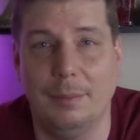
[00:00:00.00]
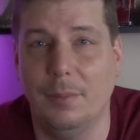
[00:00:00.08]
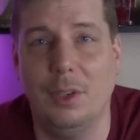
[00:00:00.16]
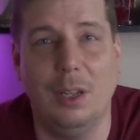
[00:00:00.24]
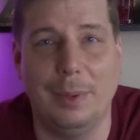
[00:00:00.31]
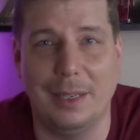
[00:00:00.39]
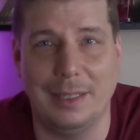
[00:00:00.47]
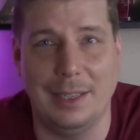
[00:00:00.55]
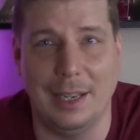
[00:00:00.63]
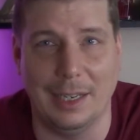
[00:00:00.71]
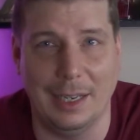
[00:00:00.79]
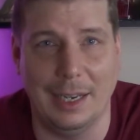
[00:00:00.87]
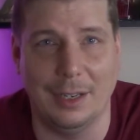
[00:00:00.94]
Nobody's
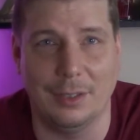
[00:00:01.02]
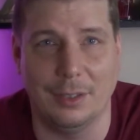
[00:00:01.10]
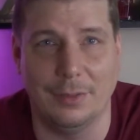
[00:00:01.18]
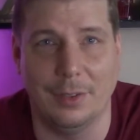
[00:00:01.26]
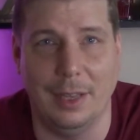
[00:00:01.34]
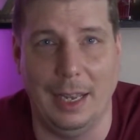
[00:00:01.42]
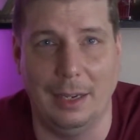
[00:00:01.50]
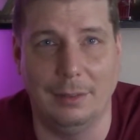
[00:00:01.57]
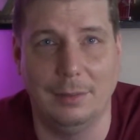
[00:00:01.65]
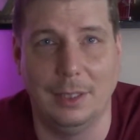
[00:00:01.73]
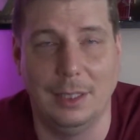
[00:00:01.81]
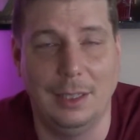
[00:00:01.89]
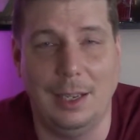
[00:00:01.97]
got an answer for that.
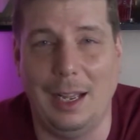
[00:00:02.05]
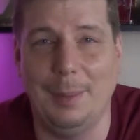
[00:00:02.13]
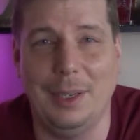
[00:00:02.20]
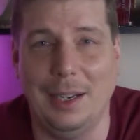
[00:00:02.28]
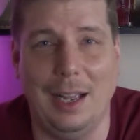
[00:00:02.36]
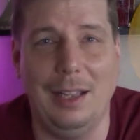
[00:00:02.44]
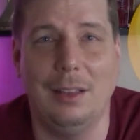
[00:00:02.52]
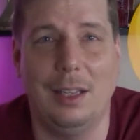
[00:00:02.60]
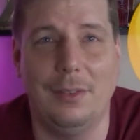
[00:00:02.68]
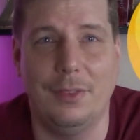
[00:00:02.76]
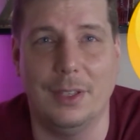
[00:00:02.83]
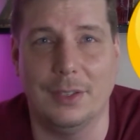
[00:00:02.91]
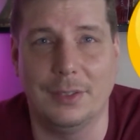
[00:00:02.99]
I mean, I
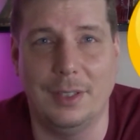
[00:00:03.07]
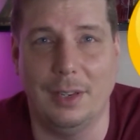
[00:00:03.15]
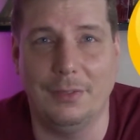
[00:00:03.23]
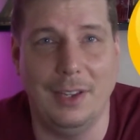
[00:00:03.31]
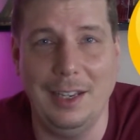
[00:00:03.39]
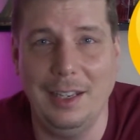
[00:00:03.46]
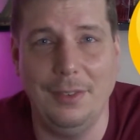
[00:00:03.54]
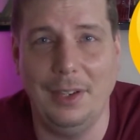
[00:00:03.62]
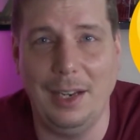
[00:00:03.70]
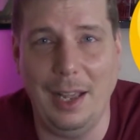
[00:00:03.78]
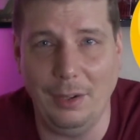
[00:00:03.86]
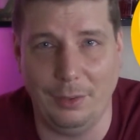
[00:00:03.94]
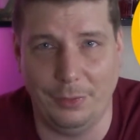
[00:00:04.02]
love this stuff, and even
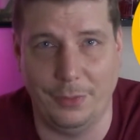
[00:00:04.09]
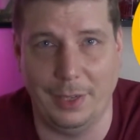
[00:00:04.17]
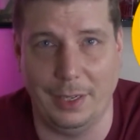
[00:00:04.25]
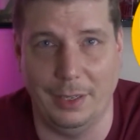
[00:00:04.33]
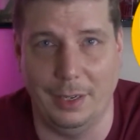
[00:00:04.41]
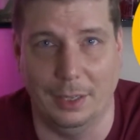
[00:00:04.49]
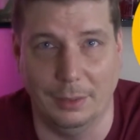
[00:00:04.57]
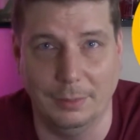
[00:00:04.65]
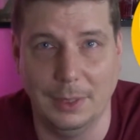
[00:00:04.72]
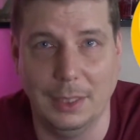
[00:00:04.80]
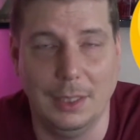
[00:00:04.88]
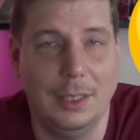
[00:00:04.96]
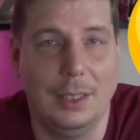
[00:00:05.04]
I don't freaking know.
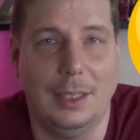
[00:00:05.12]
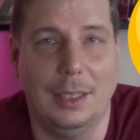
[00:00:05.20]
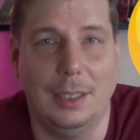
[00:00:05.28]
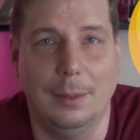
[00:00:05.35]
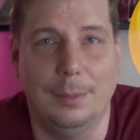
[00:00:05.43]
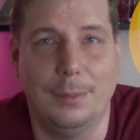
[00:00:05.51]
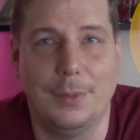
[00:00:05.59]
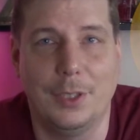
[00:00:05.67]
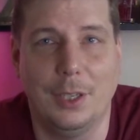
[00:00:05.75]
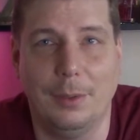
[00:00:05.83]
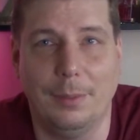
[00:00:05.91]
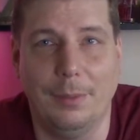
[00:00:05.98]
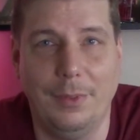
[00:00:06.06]

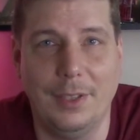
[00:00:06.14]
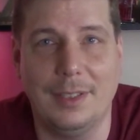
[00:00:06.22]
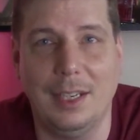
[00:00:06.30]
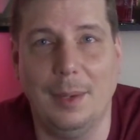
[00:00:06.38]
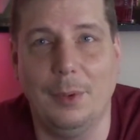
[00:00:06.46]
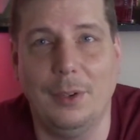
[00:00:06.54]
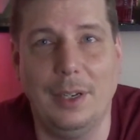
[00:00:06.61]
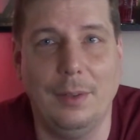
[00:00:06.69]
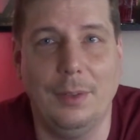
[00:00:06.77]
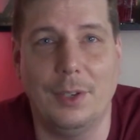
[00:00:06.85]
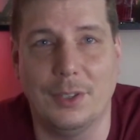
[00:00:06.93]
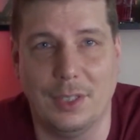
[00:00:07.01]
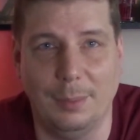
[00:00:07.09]
So this time around,
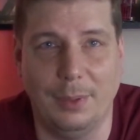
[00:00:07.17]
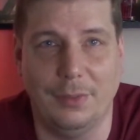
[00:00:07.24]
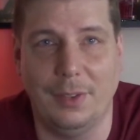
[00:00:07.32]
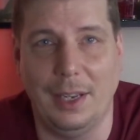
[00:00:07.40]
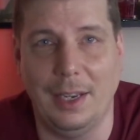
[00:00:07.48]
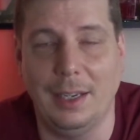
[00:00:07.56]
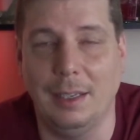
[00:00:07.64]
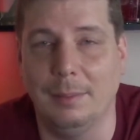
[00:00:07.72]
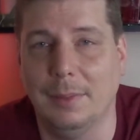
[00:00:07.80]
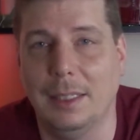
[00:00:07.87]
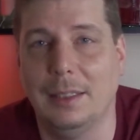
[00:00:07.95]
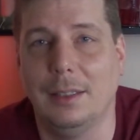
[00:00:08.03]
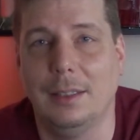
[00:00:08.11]
they're simplifying it.
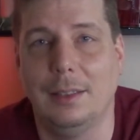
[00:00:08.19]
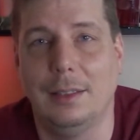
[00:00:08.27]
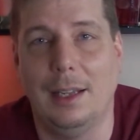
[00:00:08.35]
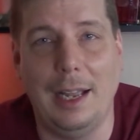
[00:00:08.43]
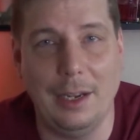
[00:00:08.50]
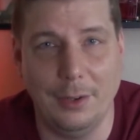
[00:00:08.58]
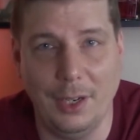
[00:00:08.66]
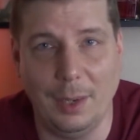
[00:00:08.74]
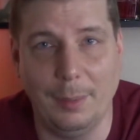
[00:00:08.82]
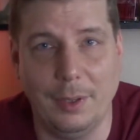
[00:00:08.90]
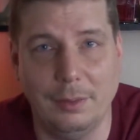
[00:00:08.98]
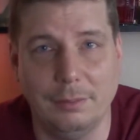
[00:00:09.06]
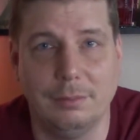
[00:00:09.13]
Higher
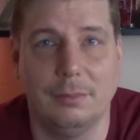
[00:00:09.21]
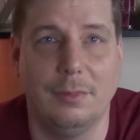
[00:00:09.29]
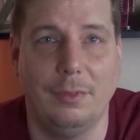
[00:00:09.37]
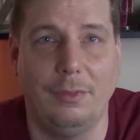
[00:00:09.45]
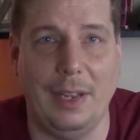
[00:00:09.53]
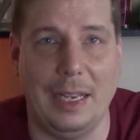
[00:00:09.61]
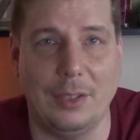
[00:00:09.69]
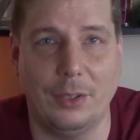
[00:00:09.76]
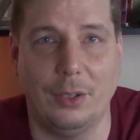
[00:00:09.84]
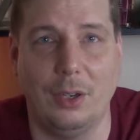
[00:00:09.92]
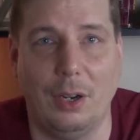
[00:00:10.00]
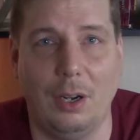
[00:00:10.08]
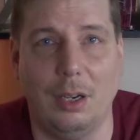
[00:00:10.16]
number, faster
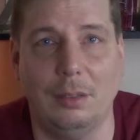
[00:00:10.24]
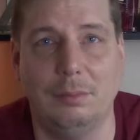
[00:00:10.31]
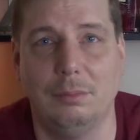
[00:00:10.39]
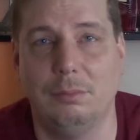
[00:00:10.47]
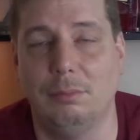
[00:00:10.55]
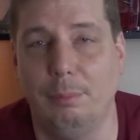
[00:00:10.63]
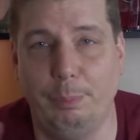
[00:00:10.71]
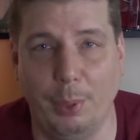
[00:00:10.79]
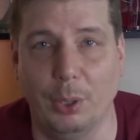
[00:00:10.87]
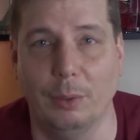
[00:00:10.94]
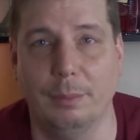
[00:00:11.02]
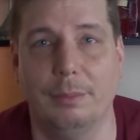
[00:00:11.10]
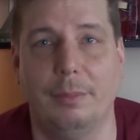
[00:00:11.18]
card,
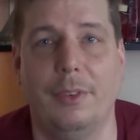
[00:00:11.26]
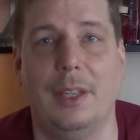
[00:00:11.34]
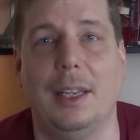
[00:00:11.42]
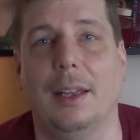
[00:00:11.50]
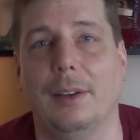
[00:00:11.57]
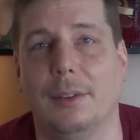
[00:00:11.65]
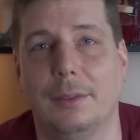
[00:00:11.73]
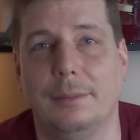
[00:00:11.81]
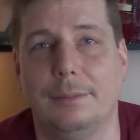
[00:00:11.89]
boom, the end.